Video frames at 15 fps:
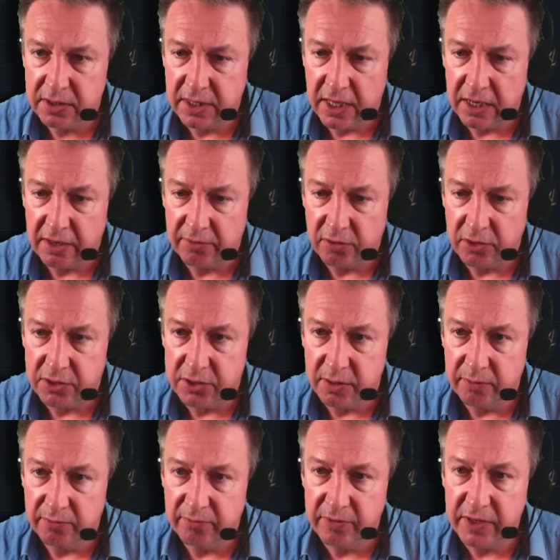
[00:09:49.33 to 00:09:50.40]
Then I've got
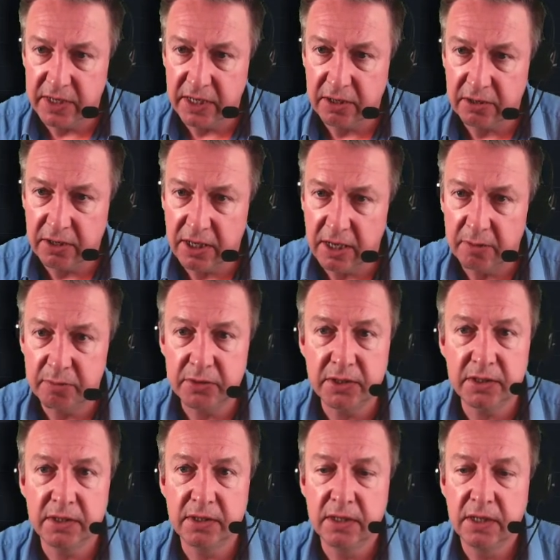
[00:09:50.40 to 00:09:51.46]
some video
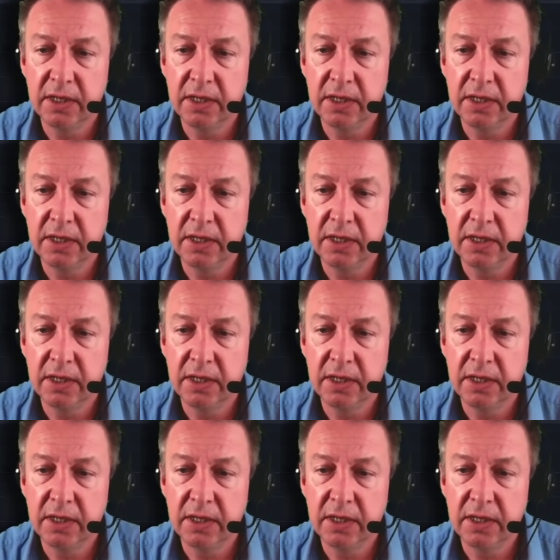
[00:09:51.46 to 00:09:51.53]
clips